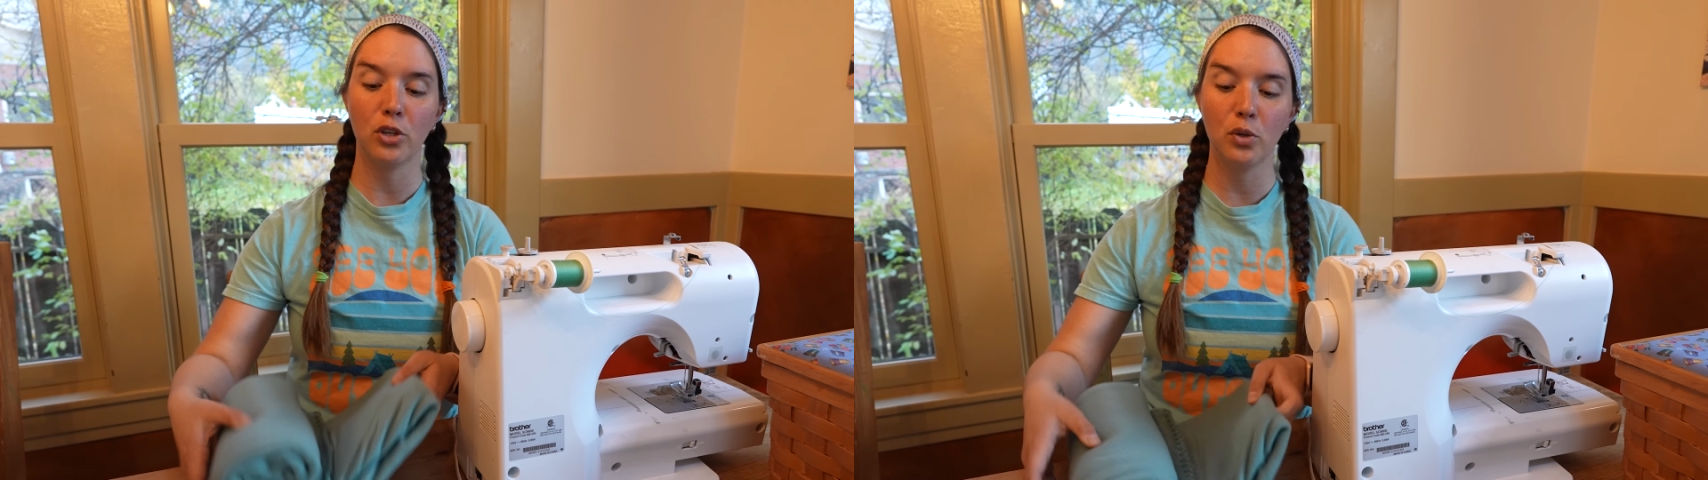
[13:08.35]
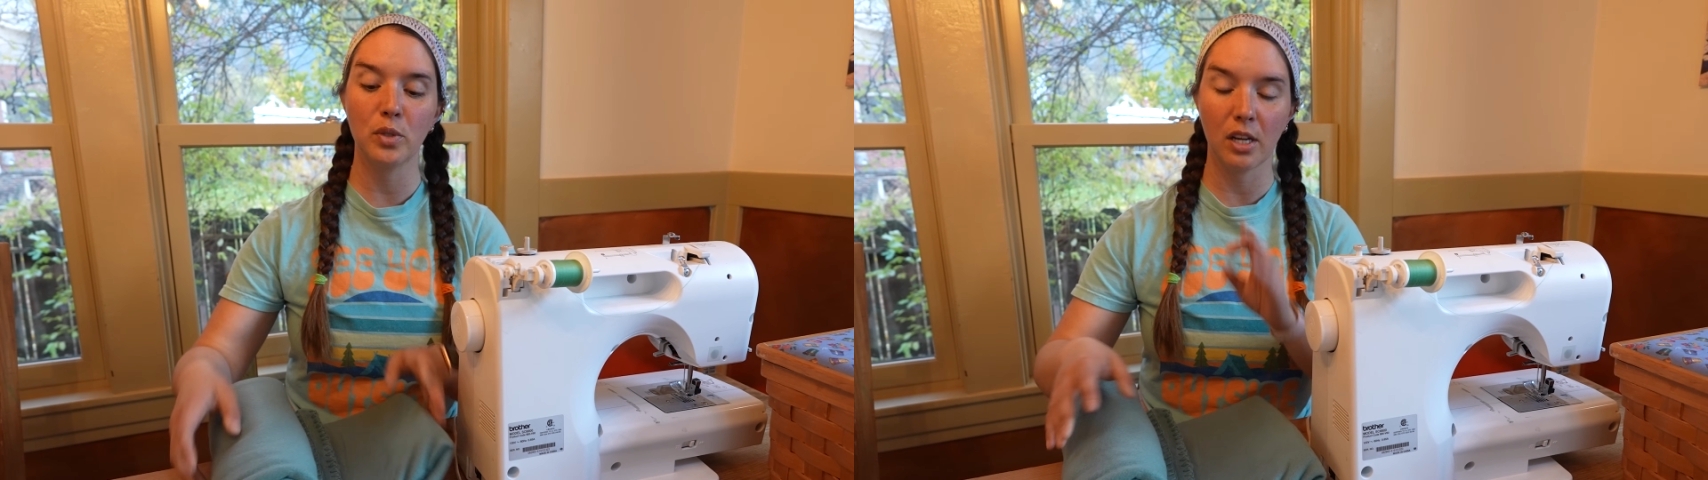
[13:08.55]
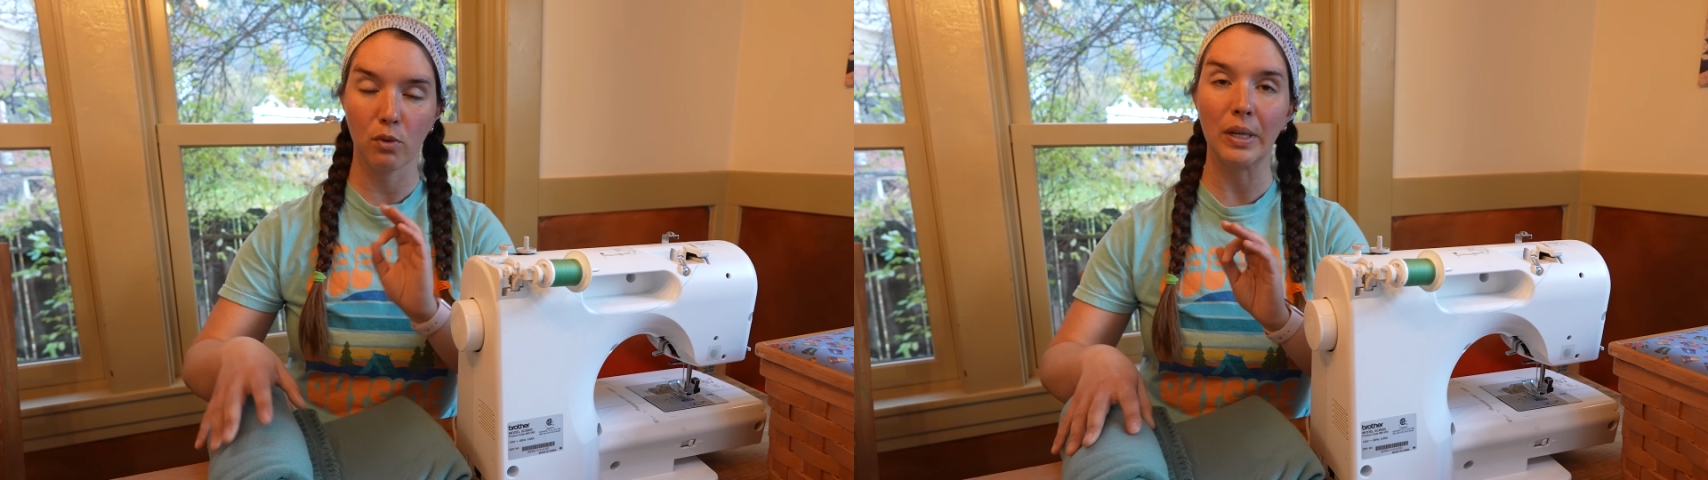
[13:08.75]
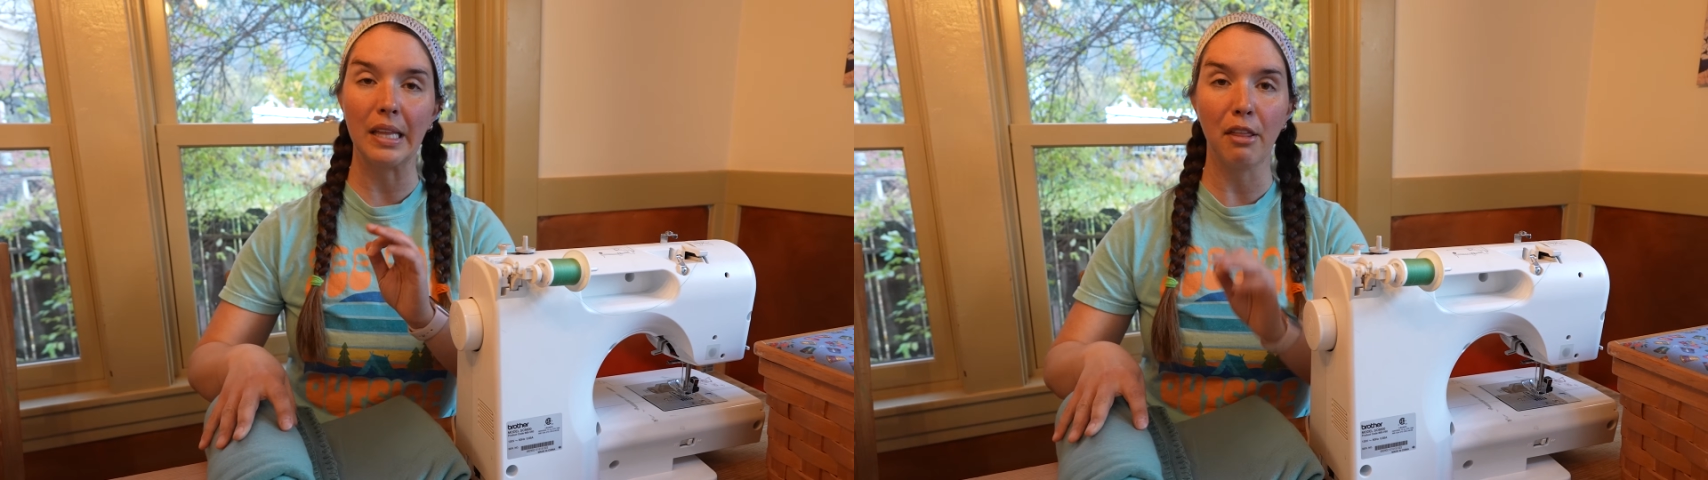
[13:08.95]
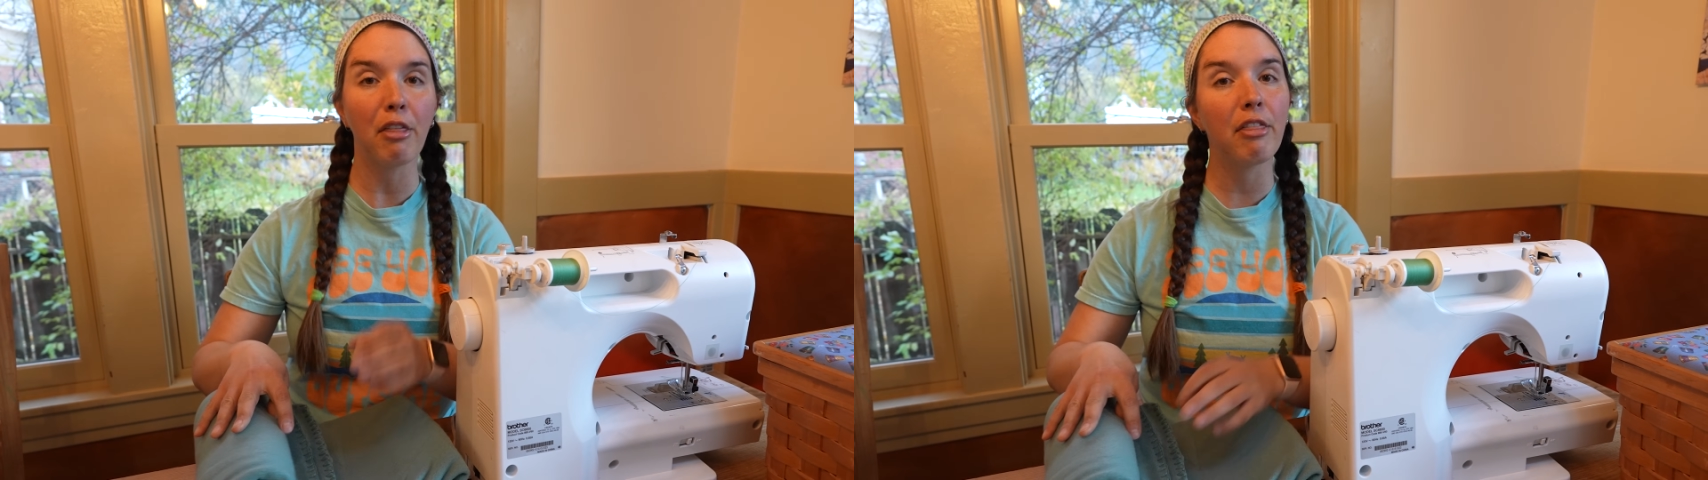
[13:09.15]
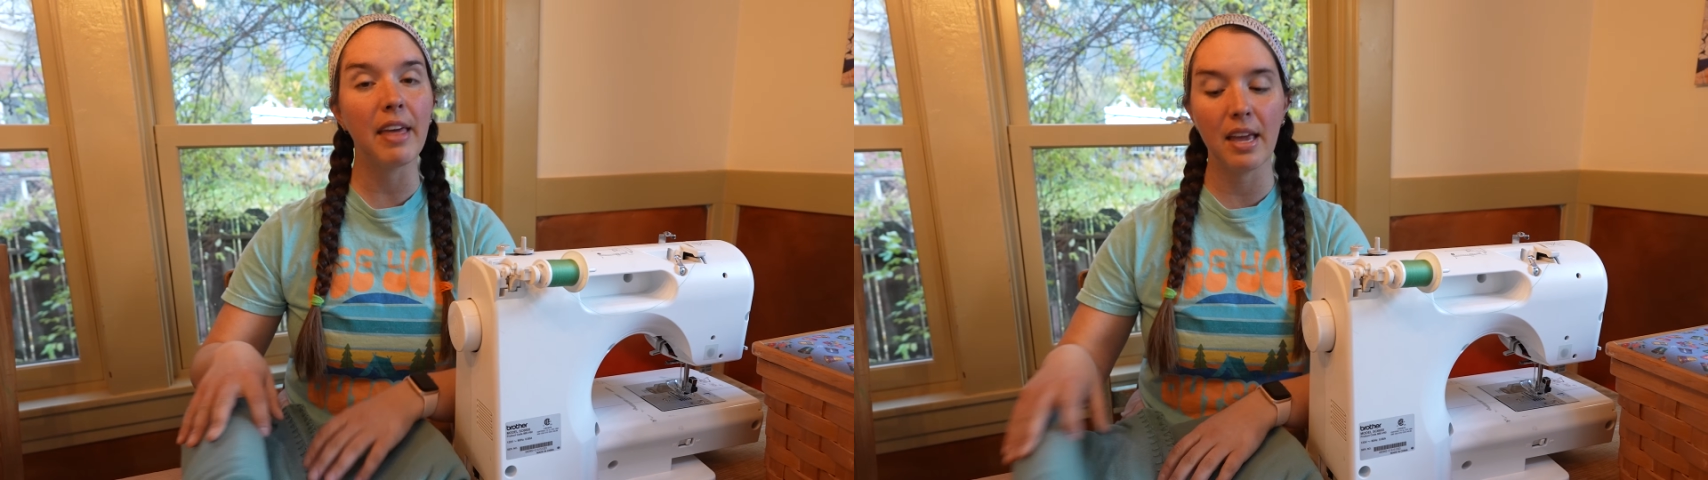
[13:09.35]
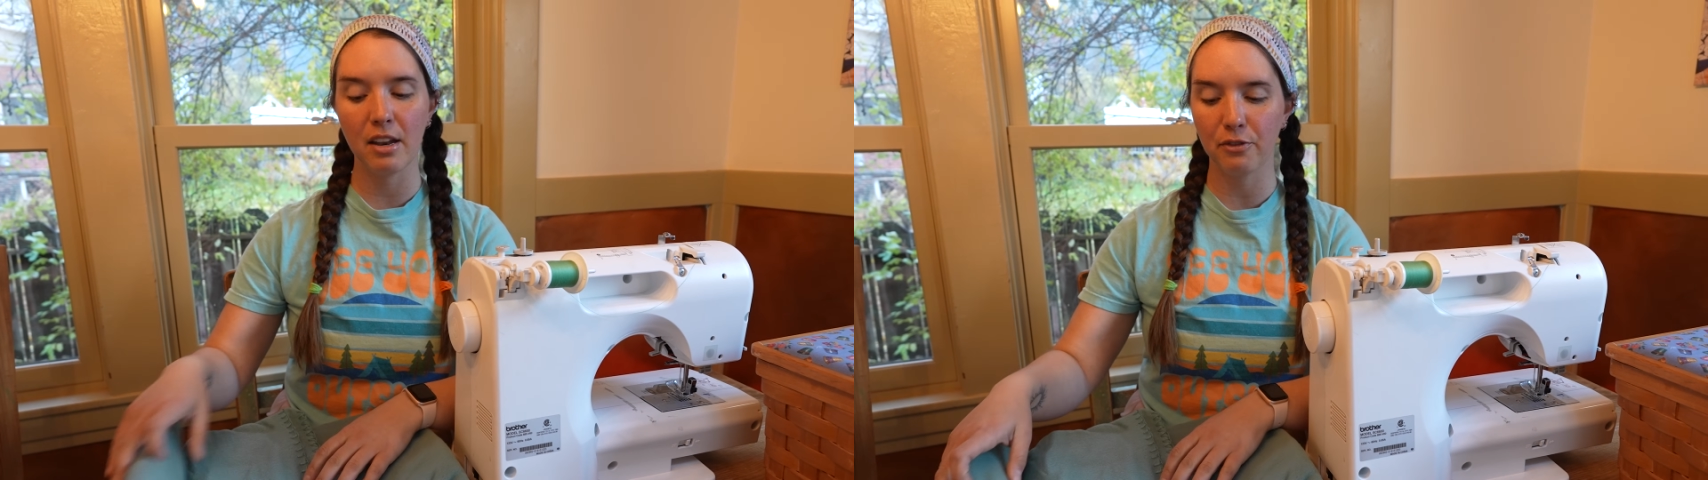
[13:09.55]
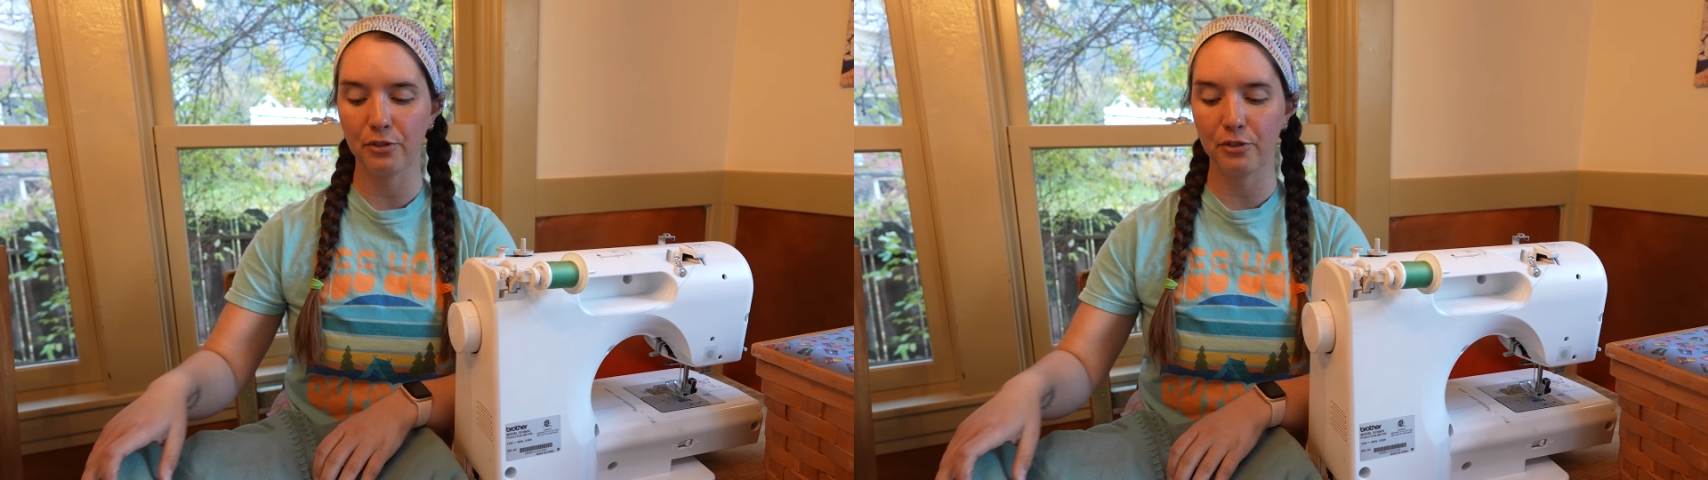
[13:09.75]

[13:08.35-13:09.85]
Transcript: using a really thin